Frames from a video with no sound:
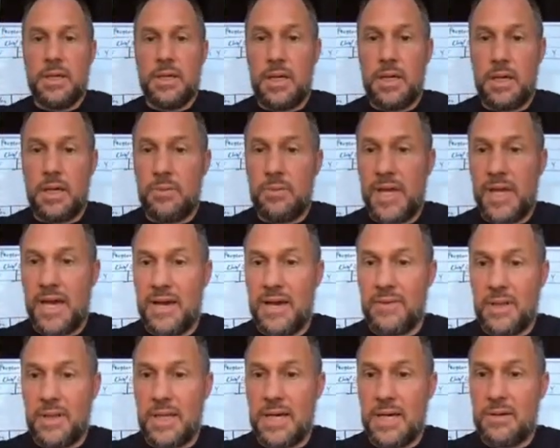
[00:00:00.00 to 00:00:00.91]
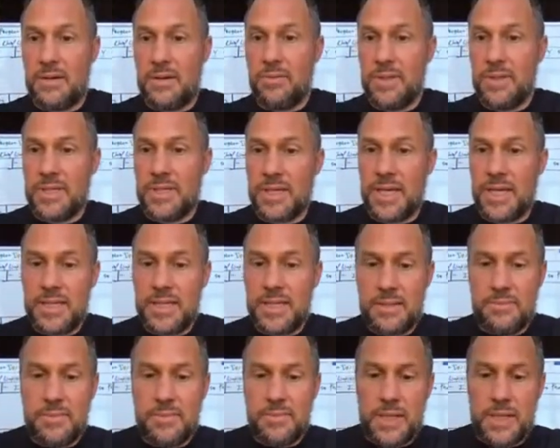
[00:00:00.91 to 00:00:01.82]
We have a lot. One thing I
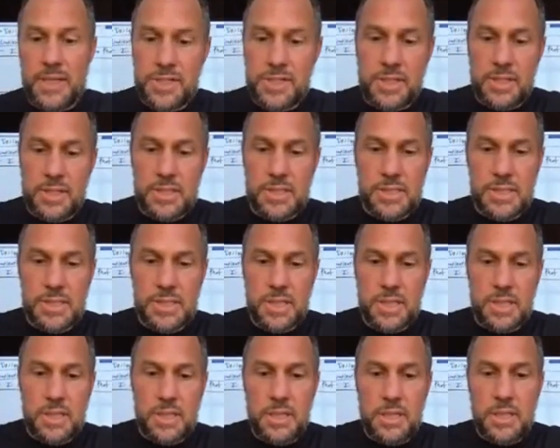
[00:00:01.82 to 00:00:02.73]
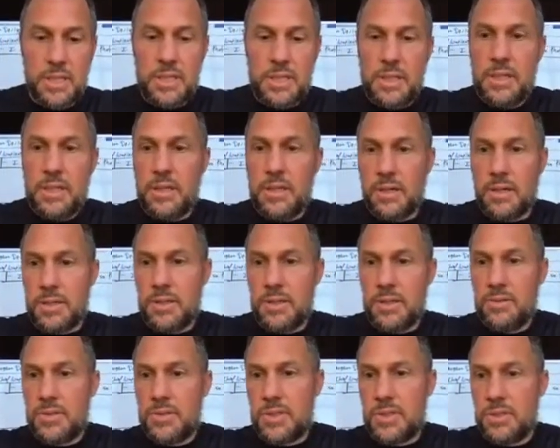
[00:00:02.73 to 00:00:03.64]
didn't mention is, our
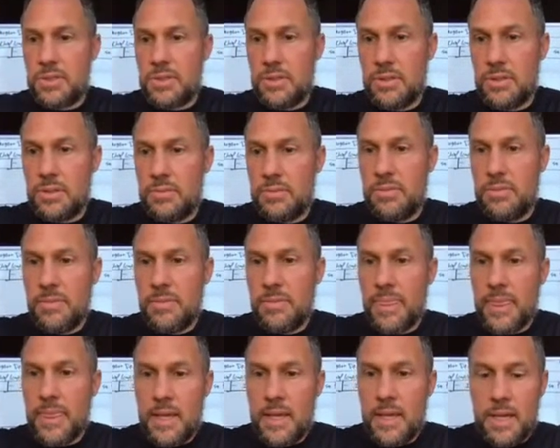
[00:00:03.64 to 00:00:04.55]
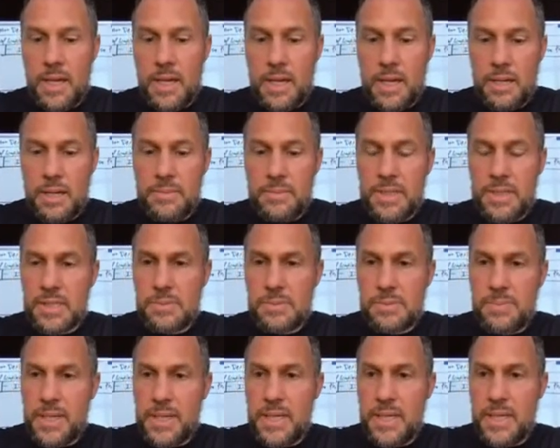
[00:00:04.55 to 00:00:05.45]
YouTube is
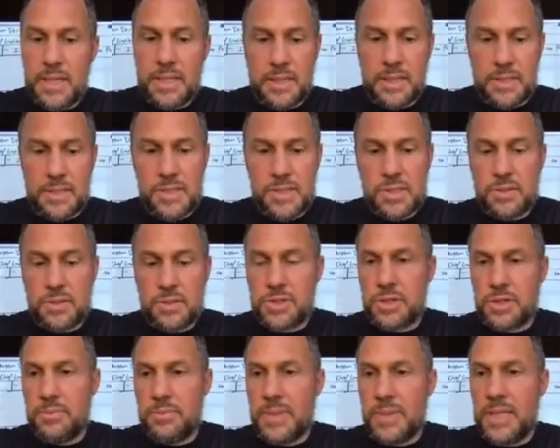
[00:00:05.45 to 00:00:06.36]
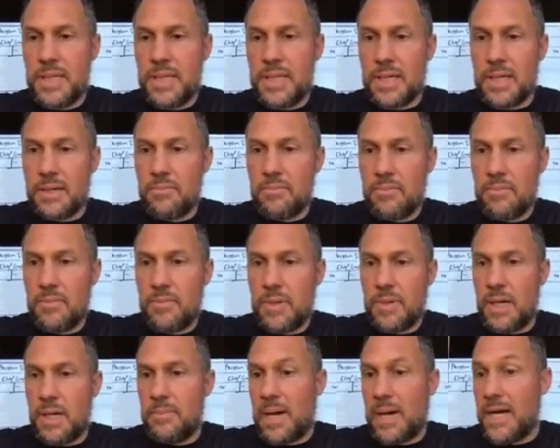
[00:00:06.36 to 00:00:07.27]
big, and then social media.
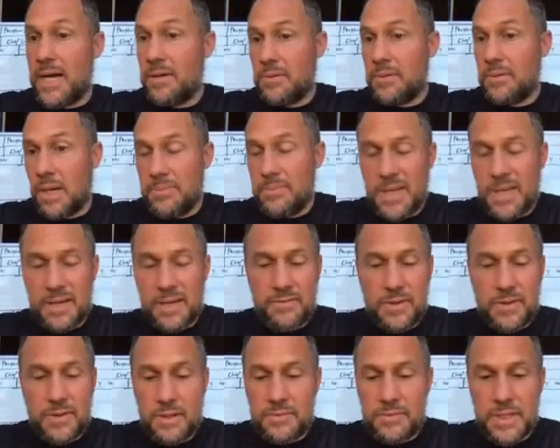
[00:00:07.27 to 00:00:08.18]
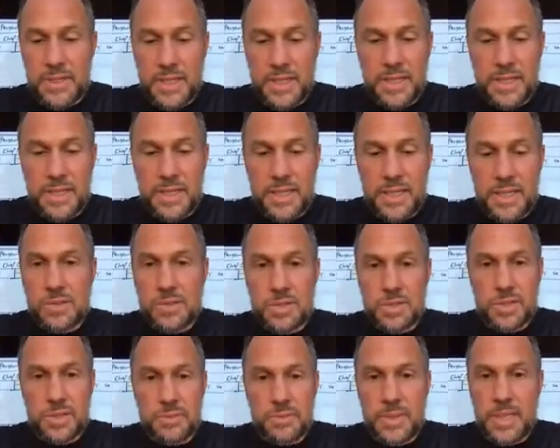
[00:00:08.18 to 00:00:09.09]
I'm not involved in any
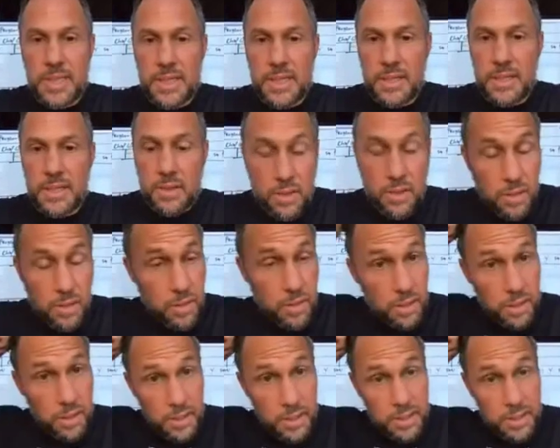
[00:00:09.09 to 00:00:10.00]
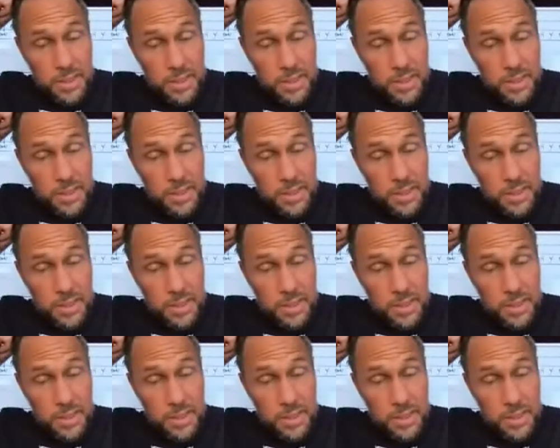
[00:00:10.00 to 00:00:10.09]
social media at all.